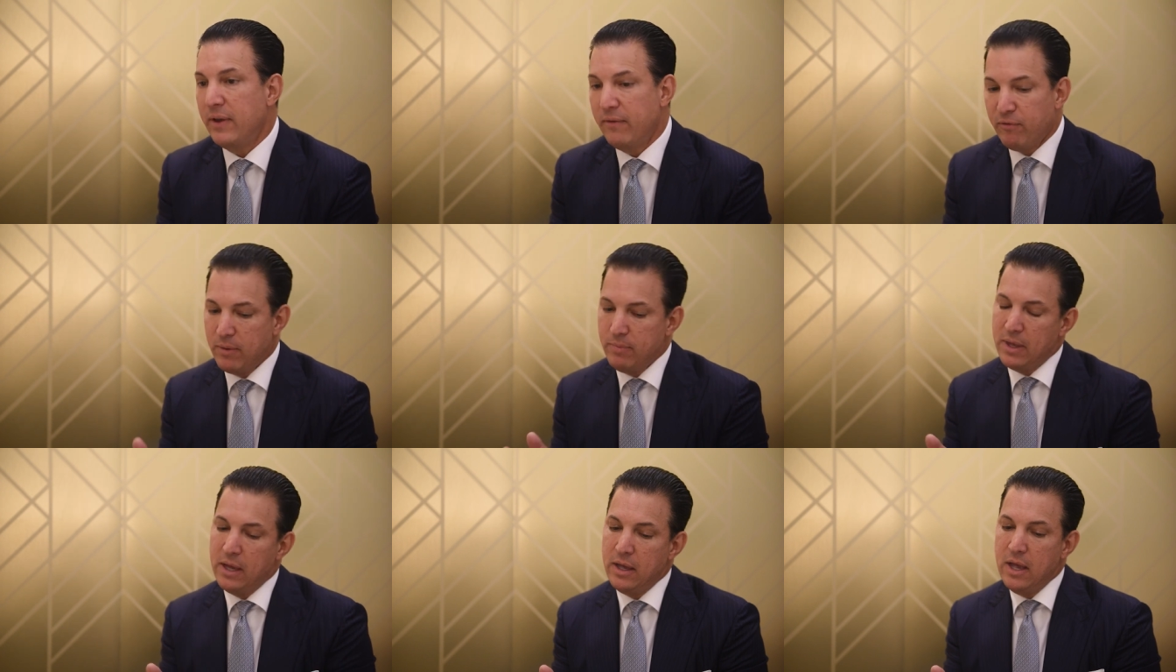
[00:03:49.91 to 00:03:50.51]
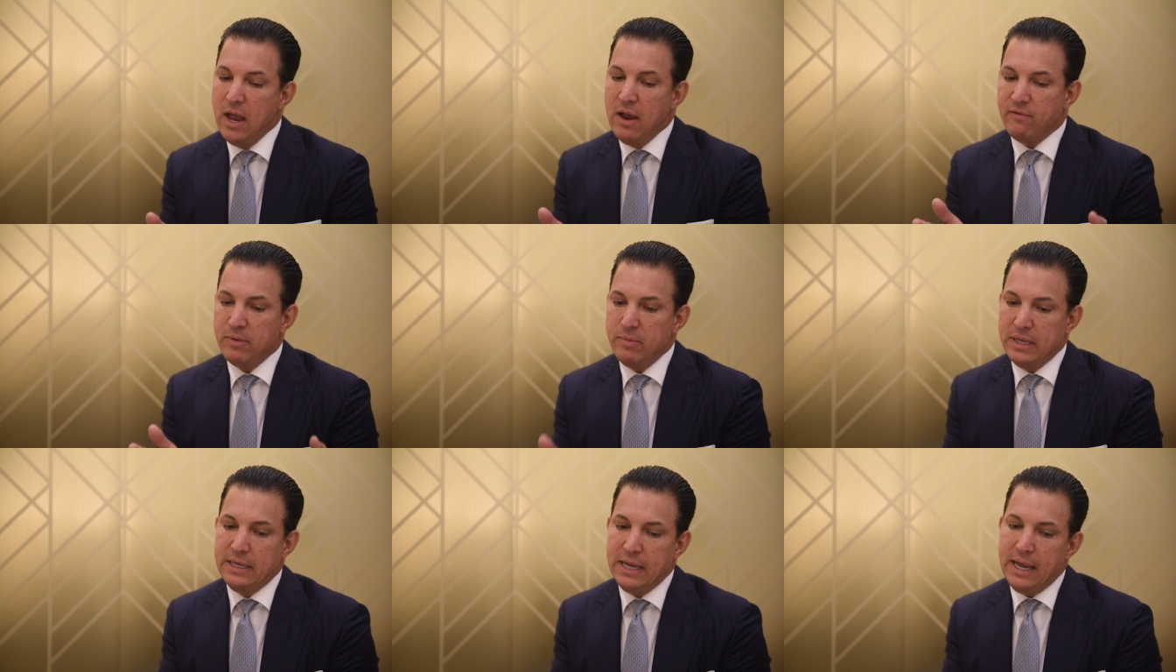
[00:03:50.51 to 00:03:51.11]
From
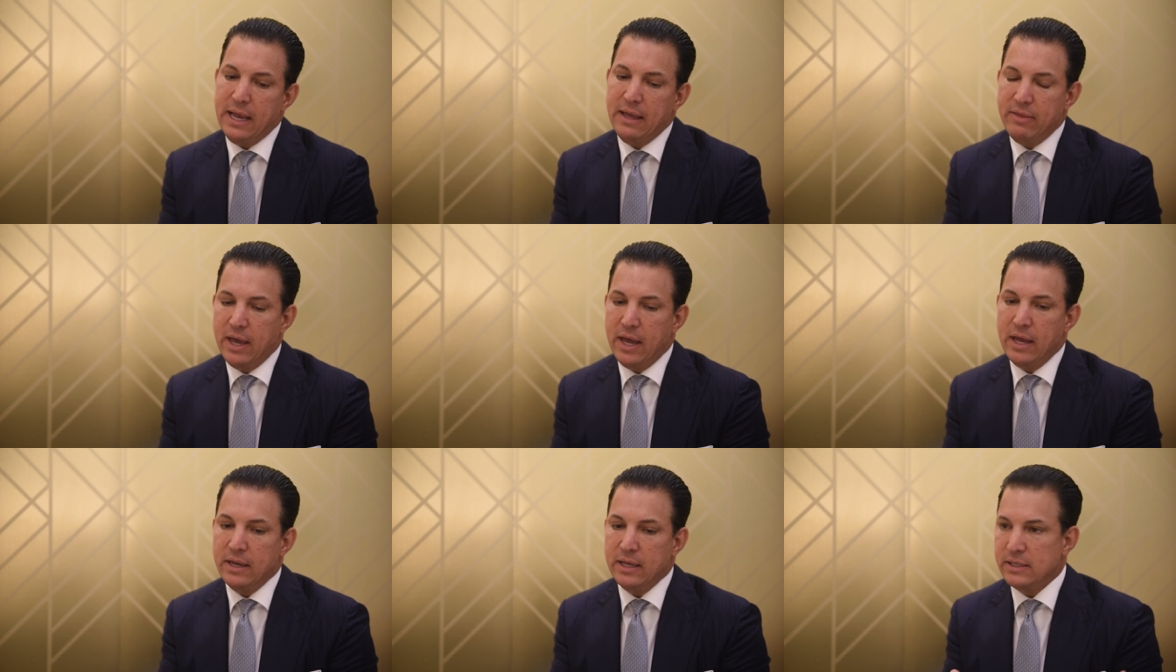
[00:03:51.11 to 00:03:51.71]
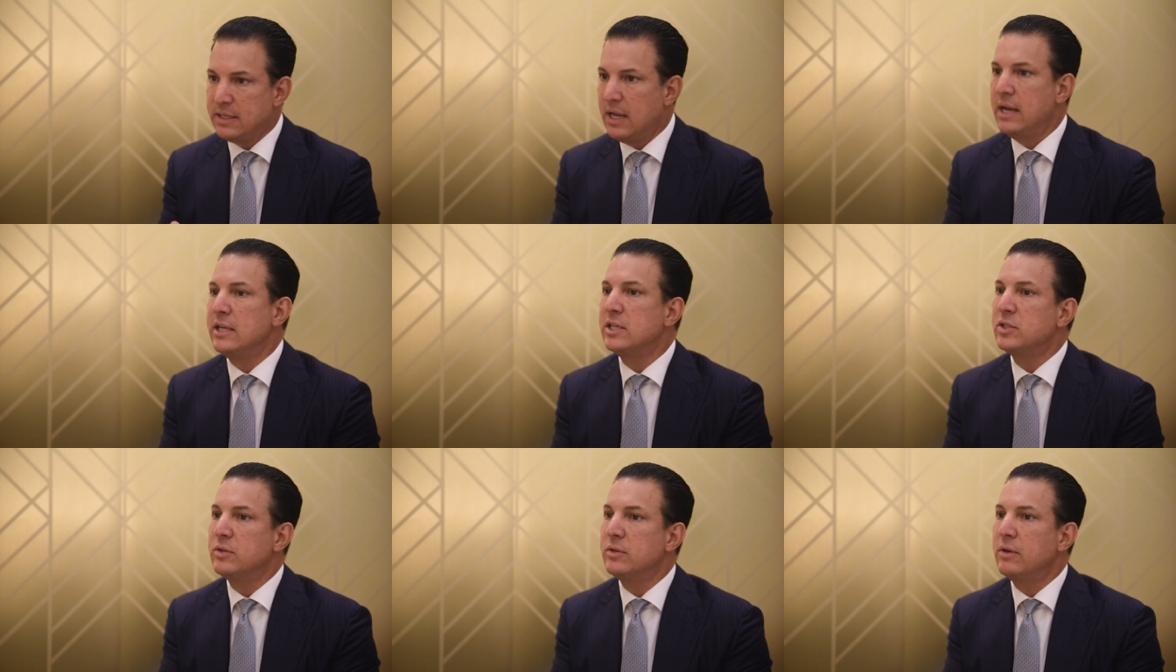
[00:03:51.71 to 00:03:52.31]
the day that His Highness